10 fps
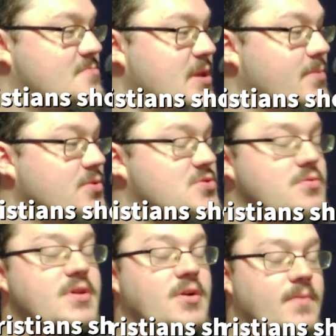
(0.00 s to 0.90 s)
people
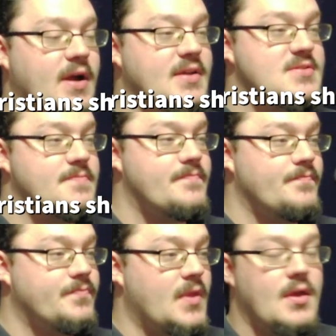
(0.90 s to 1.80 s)
to their right.
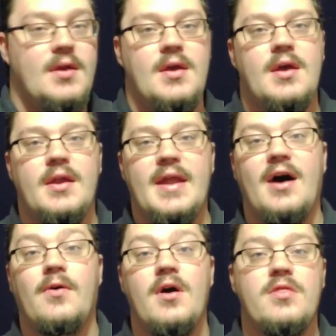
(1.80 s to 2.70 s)

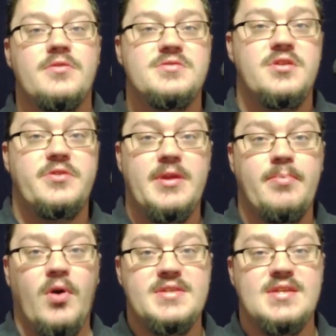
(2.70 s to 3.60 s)
Now, those are the three
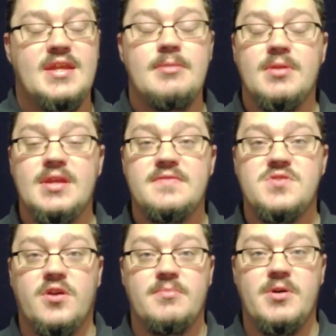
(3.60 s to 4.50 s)
points that he believes
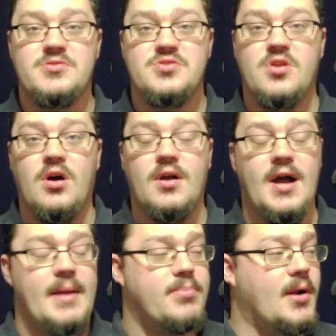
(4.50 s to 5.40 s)
are the most strong.
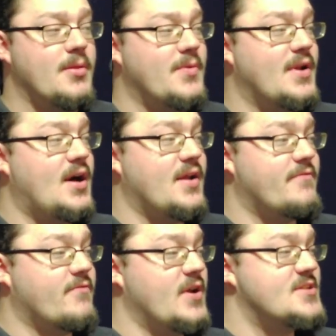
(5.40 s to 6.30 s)
I probably would not have
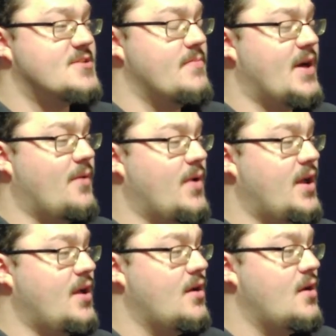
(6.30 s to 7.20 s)
phrased them that
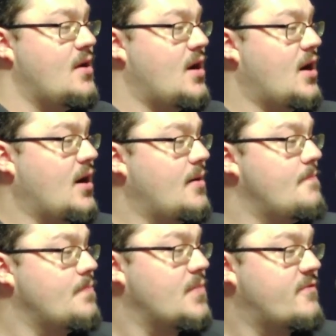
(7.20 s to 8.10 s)
way.
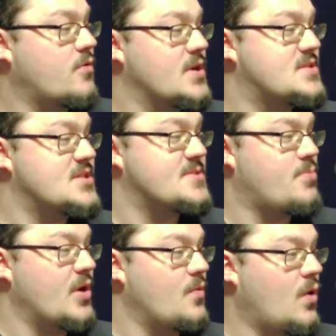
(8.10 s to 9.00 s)
For instance,
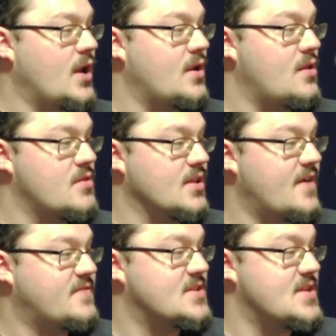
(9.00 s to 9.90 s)
point one, the
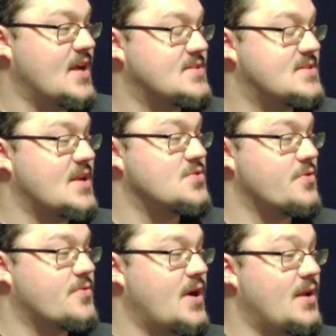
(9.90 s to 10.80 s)
left is an existential
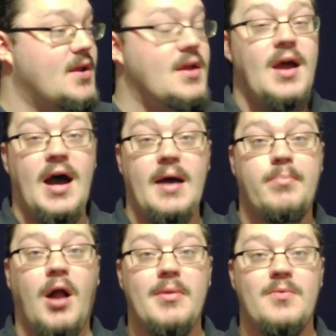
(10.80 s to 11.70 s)
threat. I
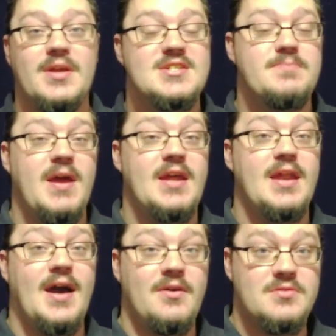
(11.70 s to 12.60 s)
probably would expand
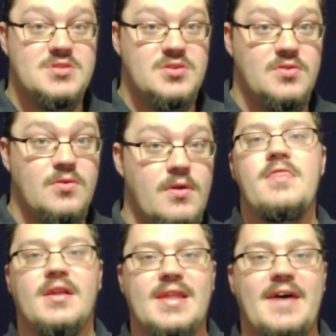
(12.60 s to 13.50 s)
out to
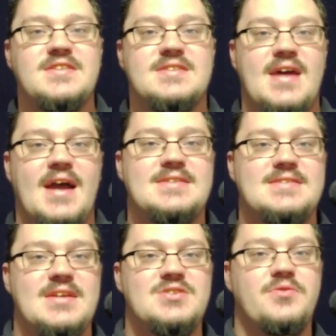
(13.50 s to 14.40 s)
the left is an
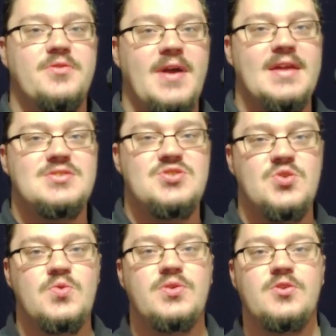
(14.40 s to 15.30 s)
existential threat
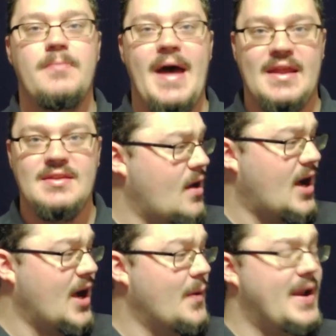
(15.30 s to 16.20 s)
to humanity.
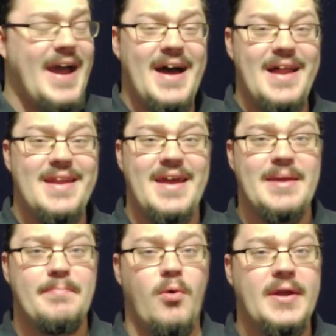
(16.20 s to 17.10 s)
I would add a
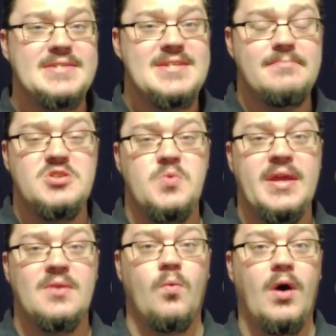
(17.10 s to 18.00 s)
point in
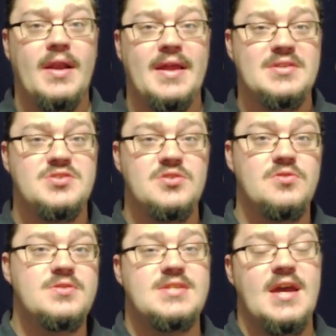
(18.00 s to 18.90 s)
between one and
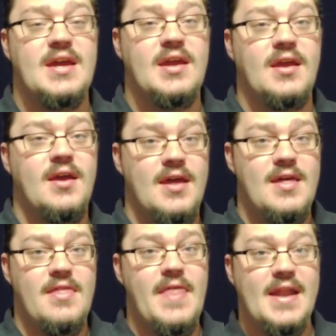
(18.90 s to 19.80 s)
two saying
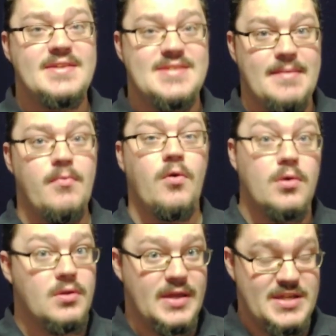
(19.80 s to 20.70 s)
that is a
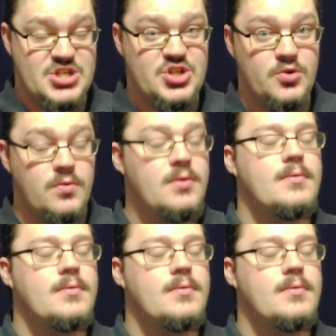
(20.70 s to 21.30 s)
moral issue,